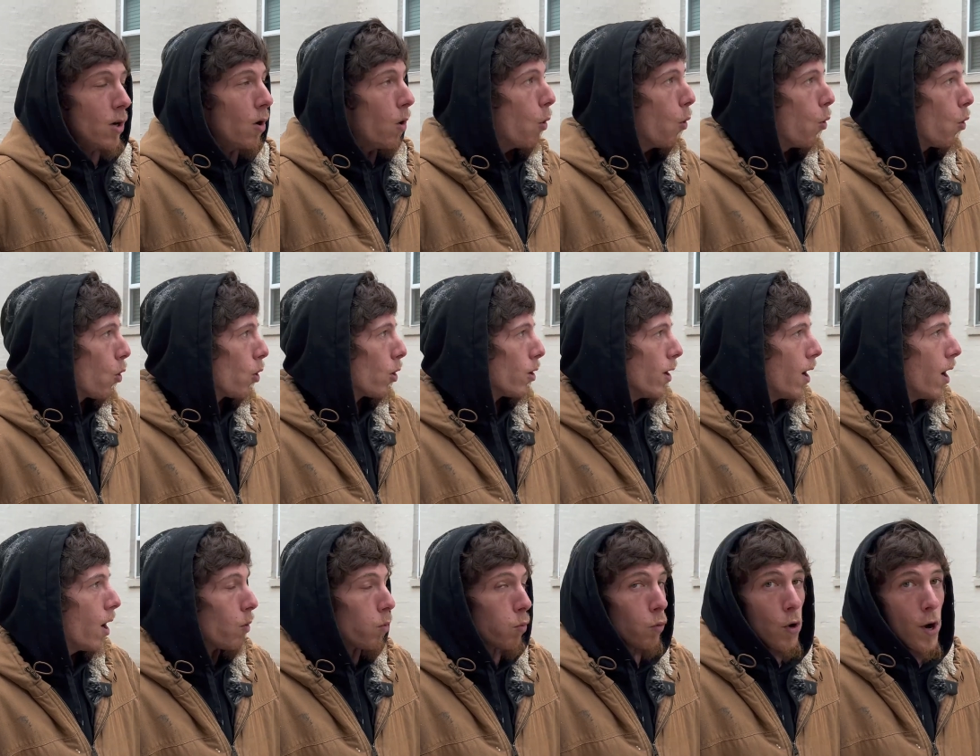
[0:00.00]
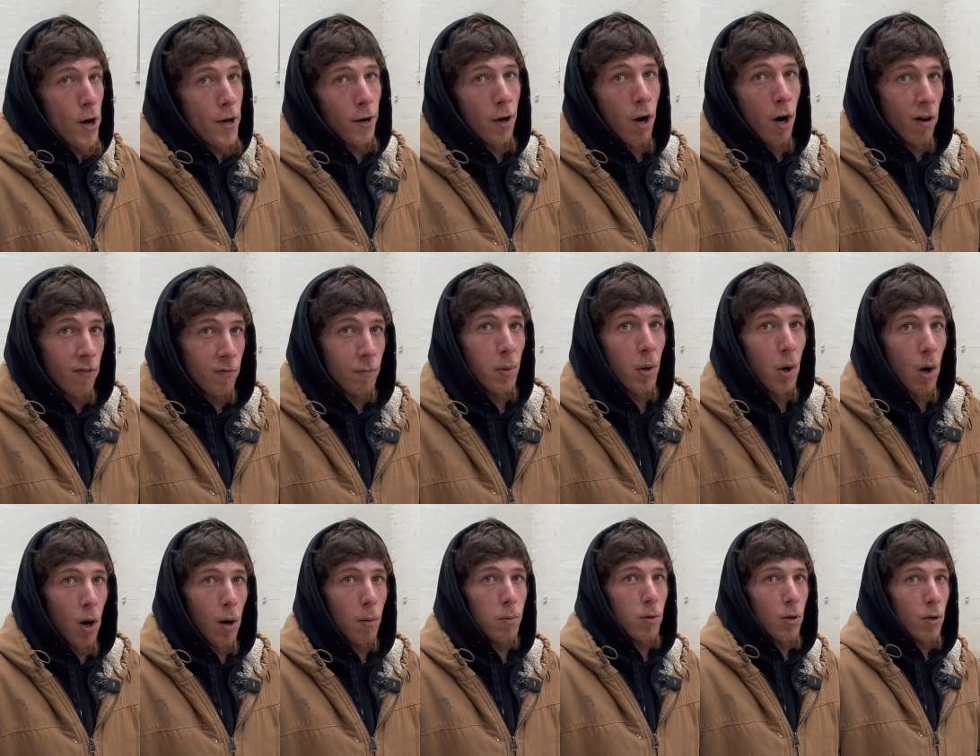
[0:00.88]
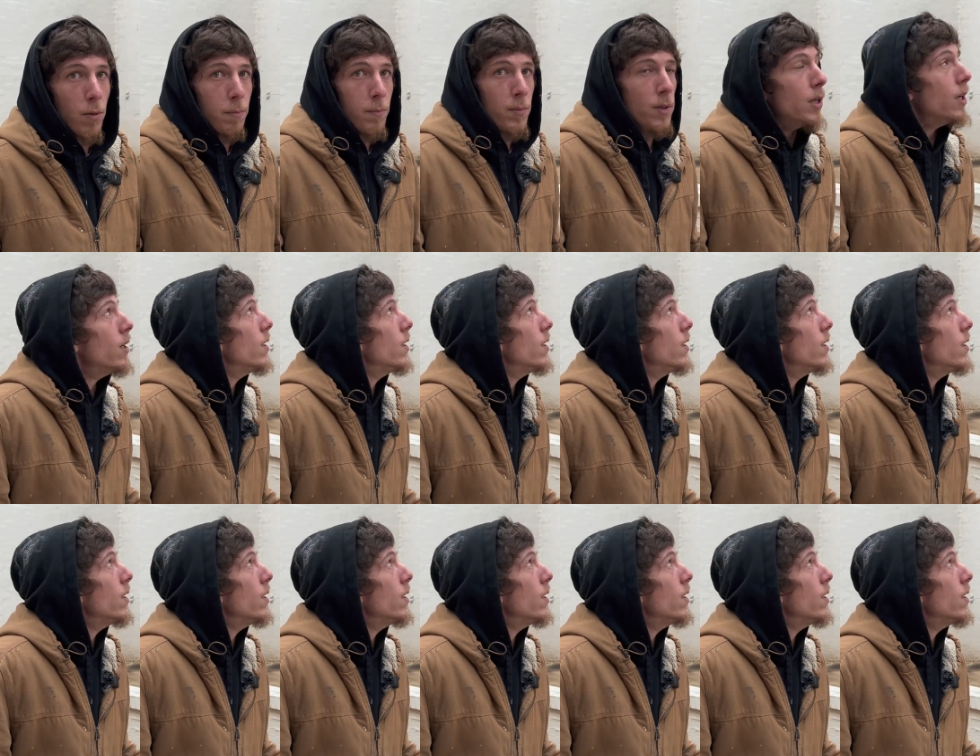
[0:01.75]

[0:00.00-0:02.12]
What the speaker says: or a runoff problem.